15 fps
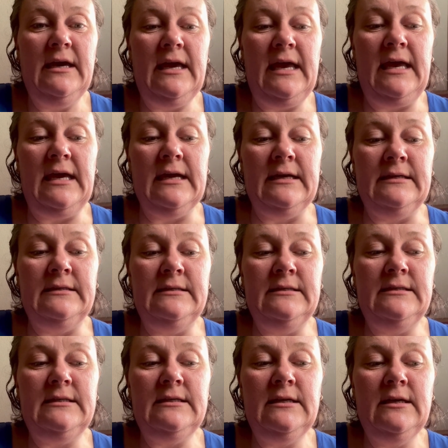
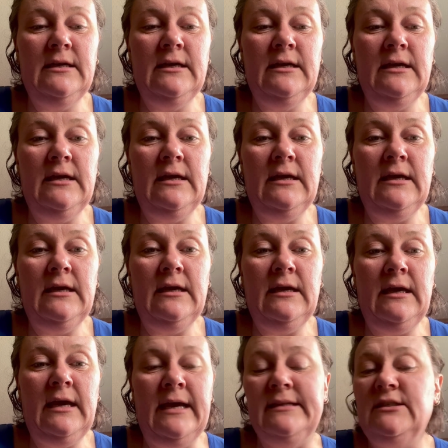And
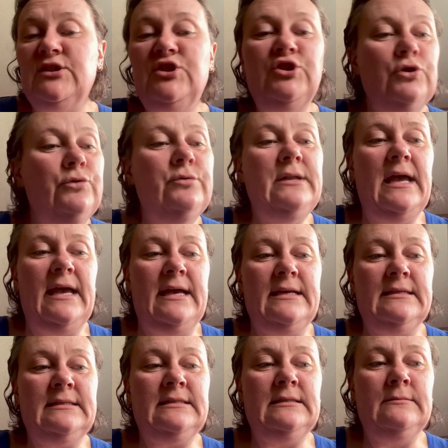as soon
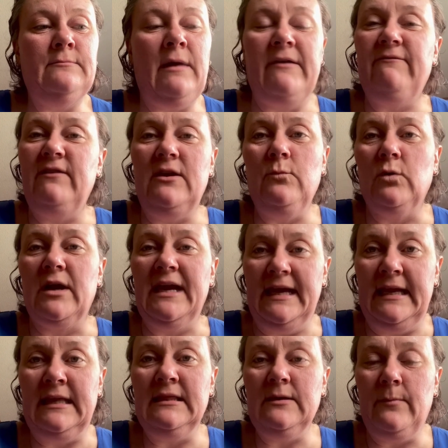as my feet were
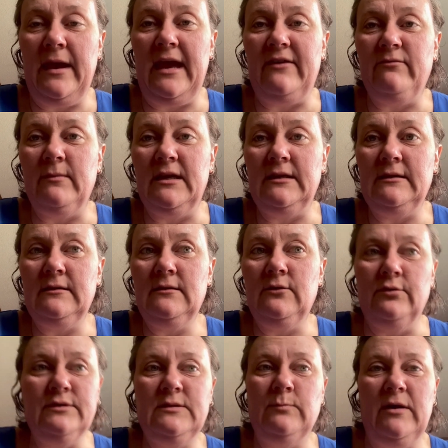hitting the pavement,
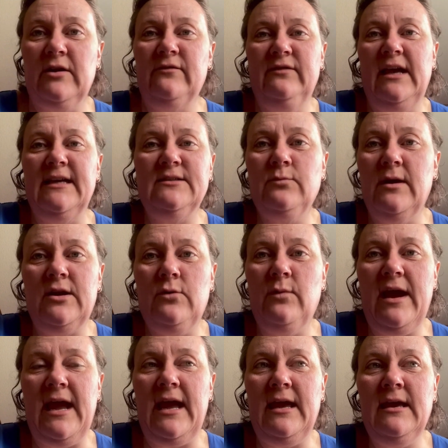those butterflies went
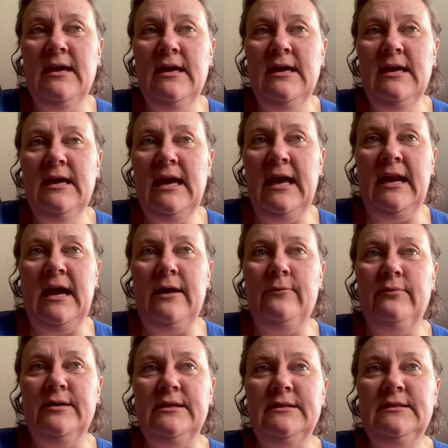away and I
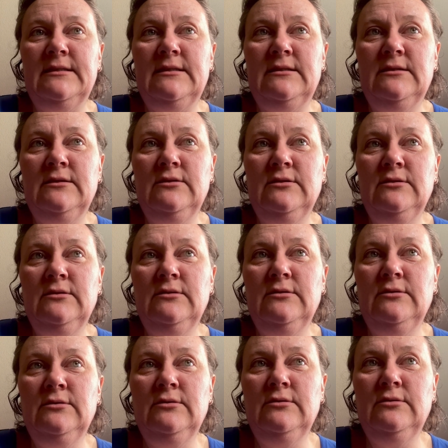was,
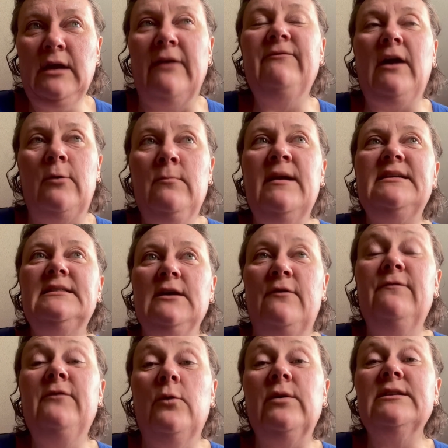I found myself
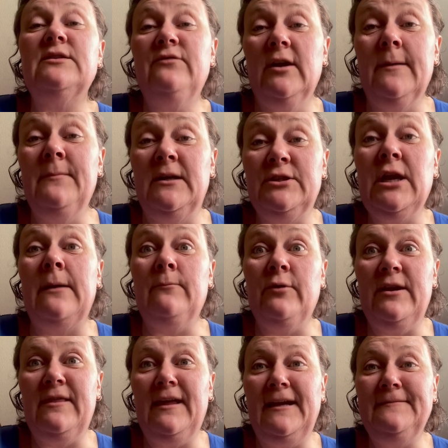focused very much on
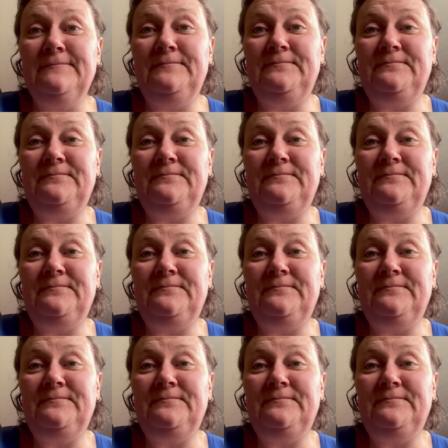breathing